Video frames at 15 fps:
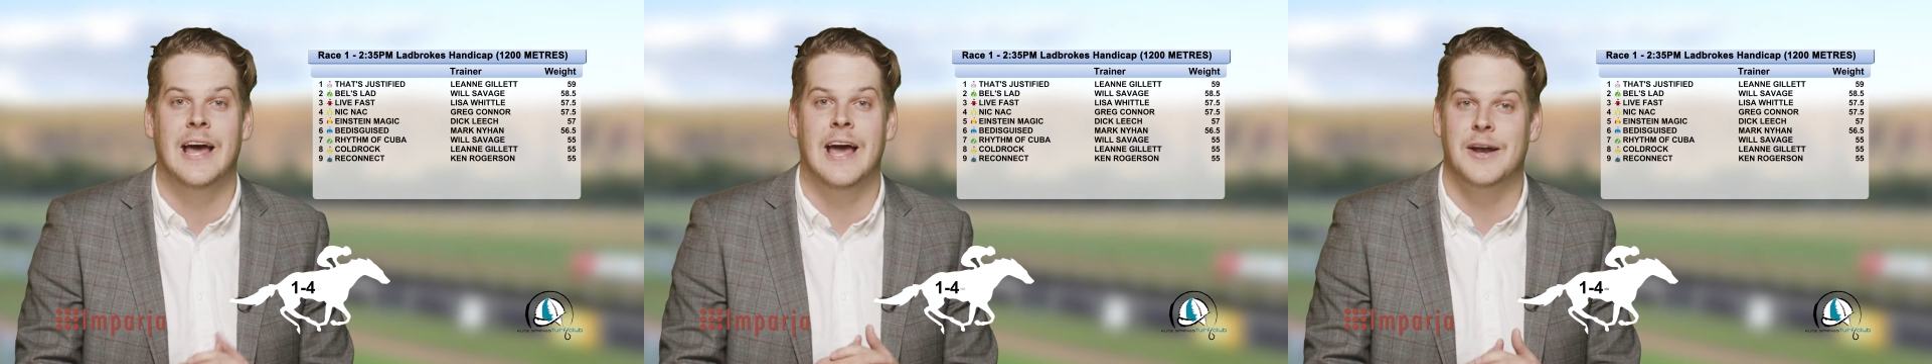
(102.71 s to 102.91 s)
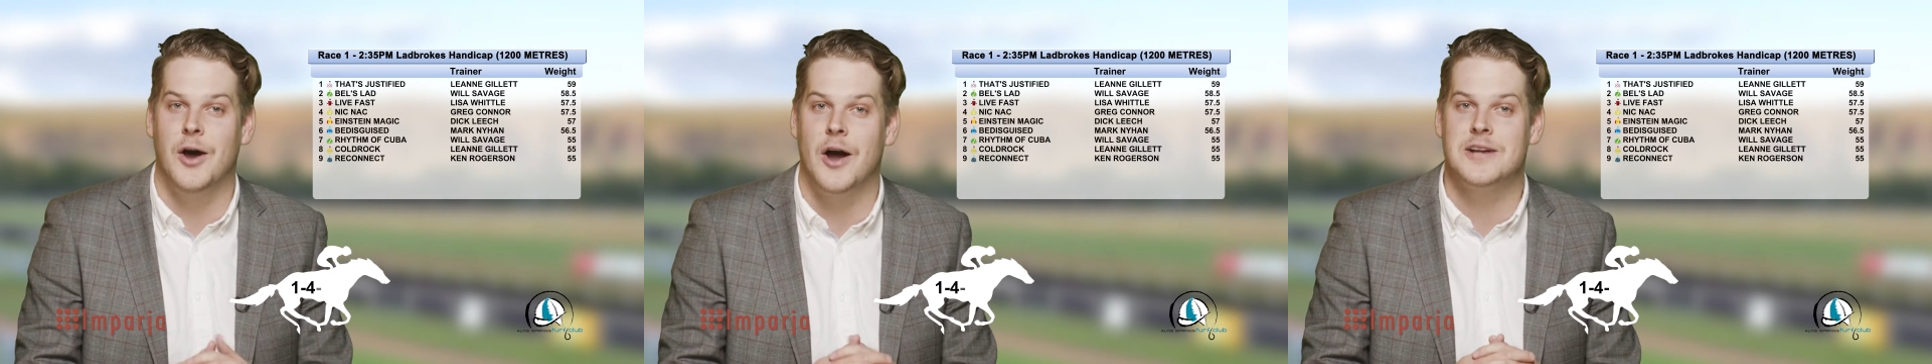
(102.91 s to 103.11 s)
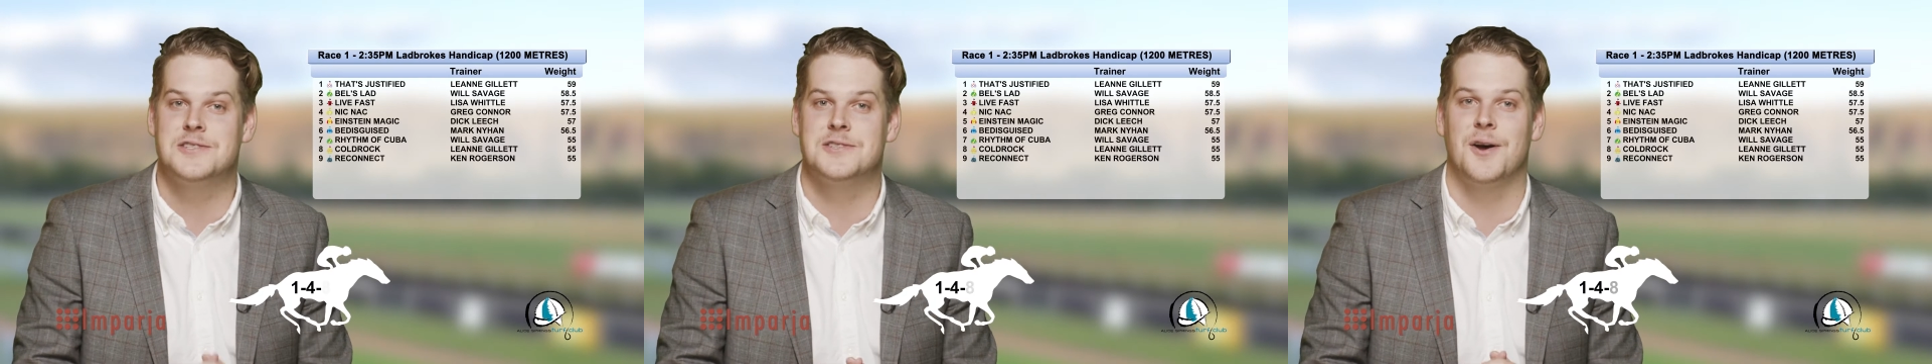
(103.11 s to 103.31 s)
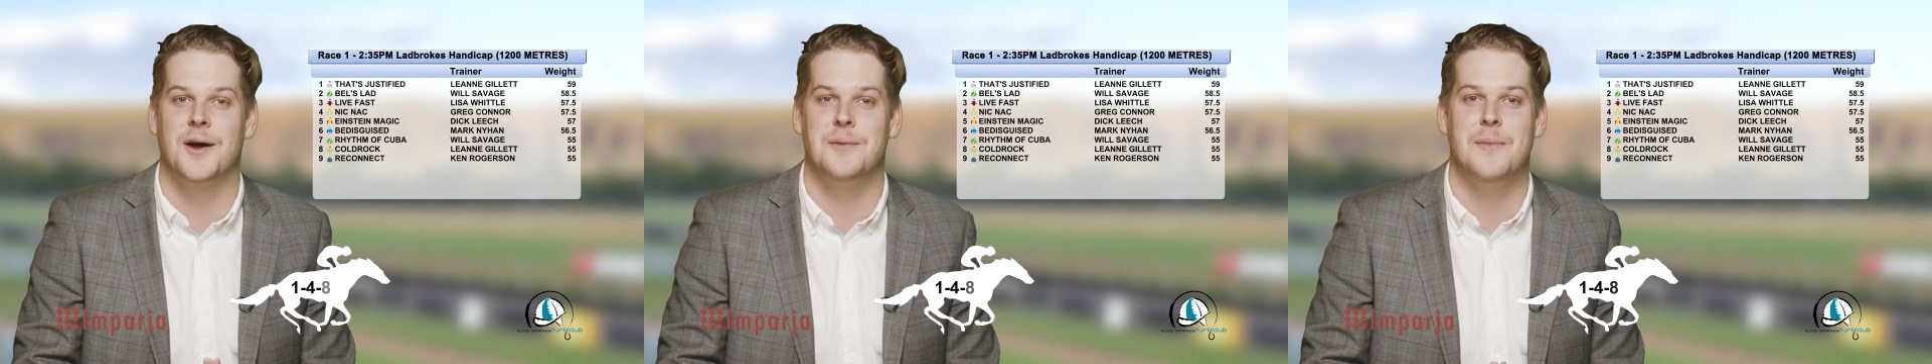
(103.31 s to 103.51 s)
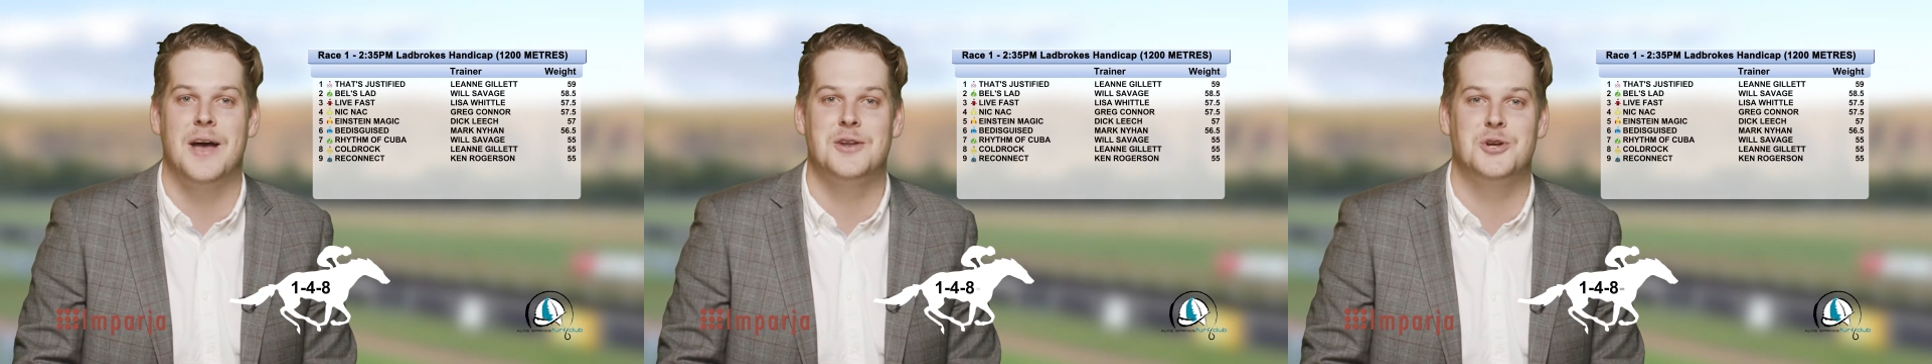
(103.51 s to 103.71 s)
and
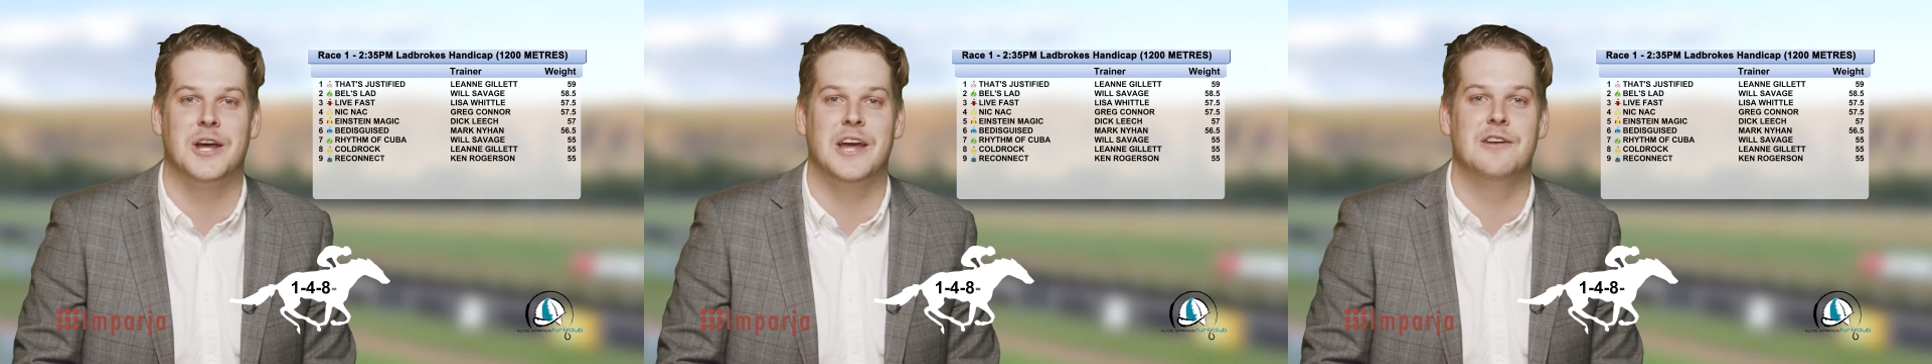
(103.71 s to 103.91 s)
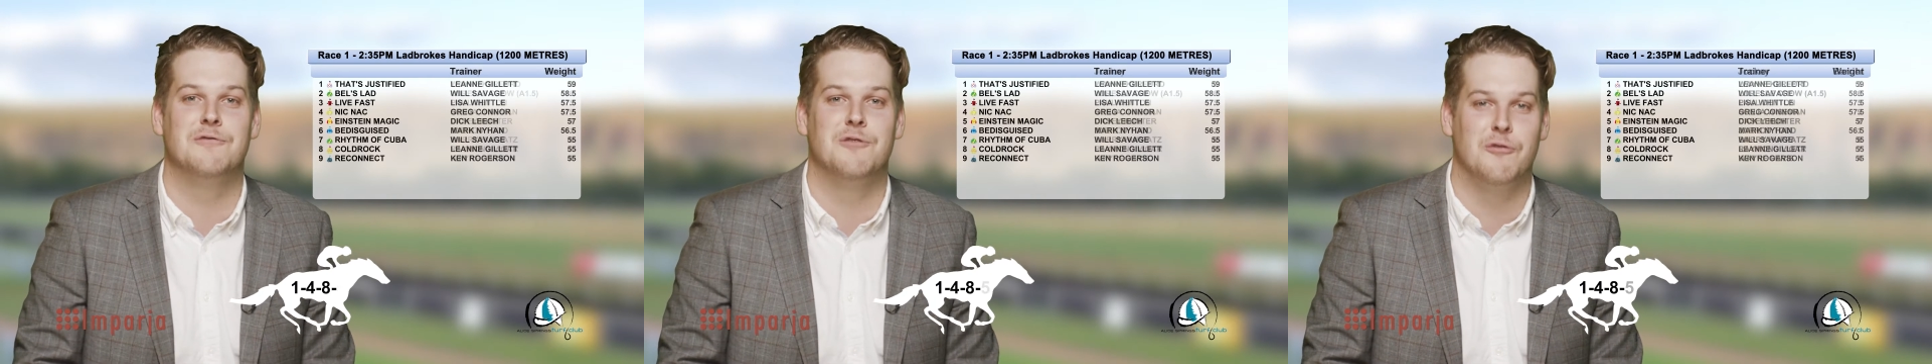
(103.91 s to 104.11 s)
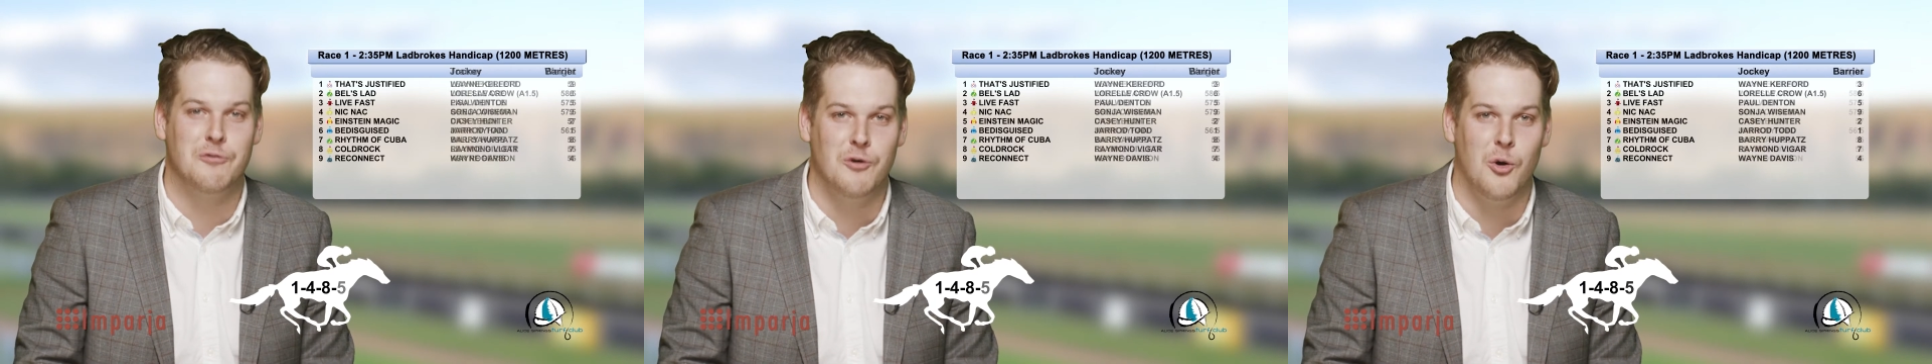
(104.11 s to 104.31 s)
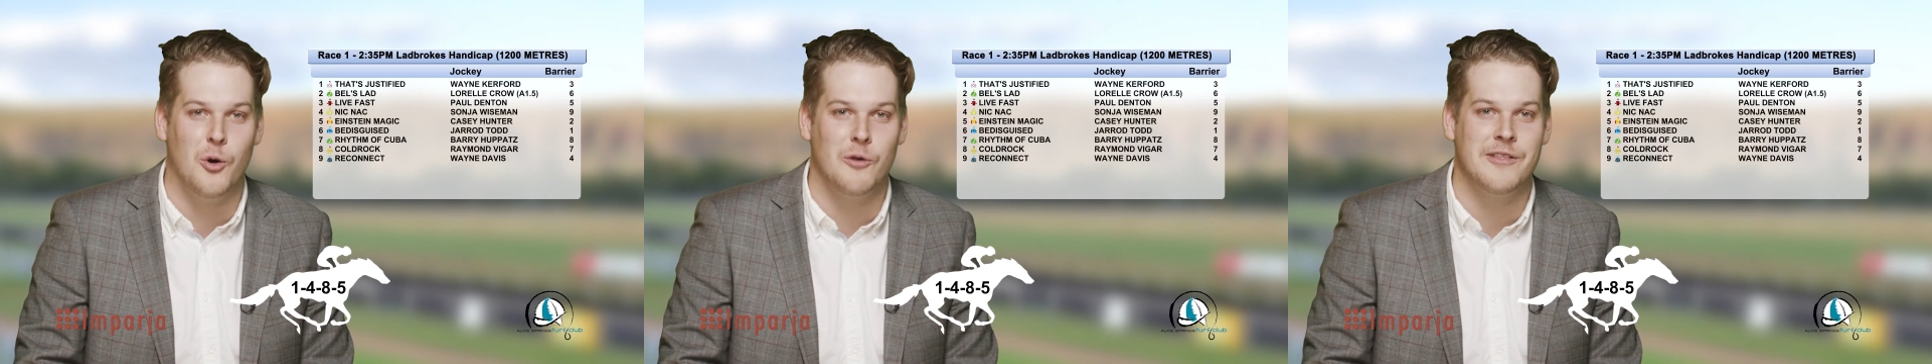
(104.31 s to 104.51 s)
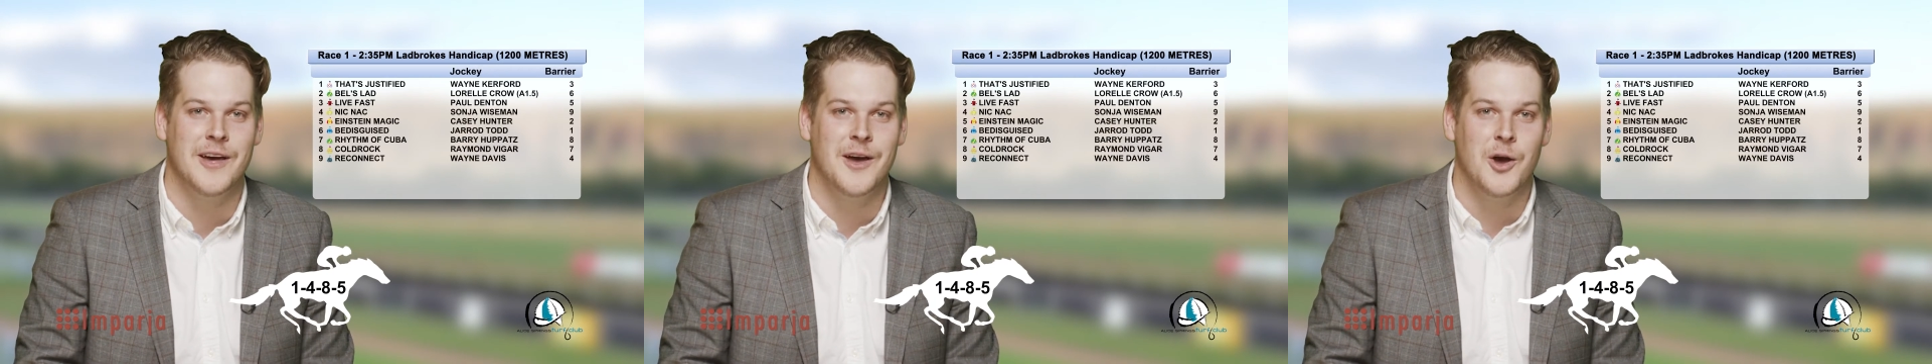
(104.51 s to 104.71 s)
Einstein Magic in for
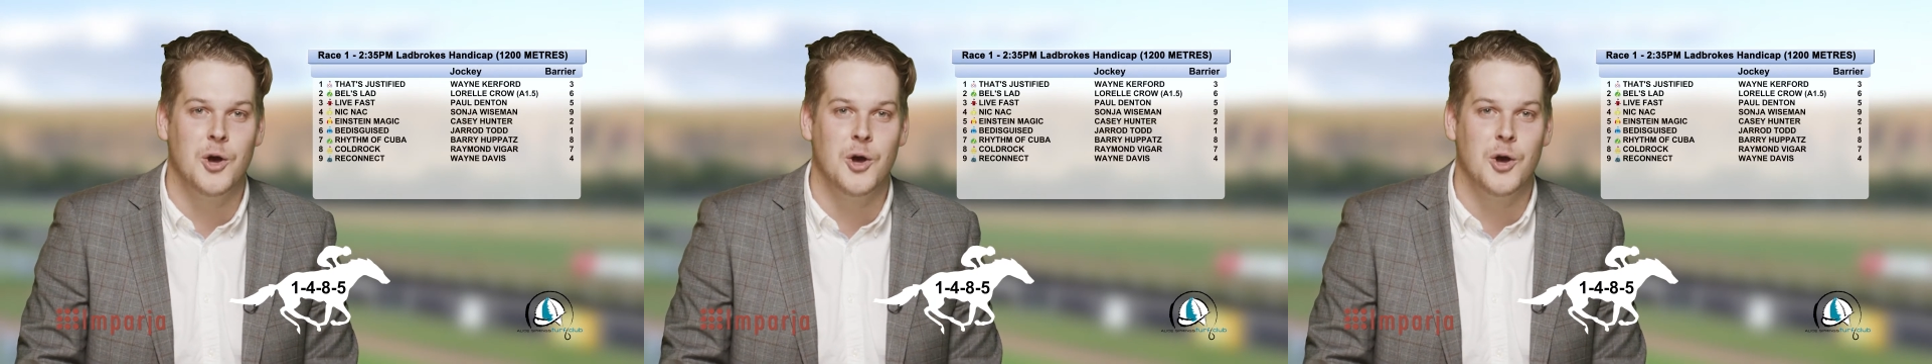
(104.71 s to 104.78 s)
fourth,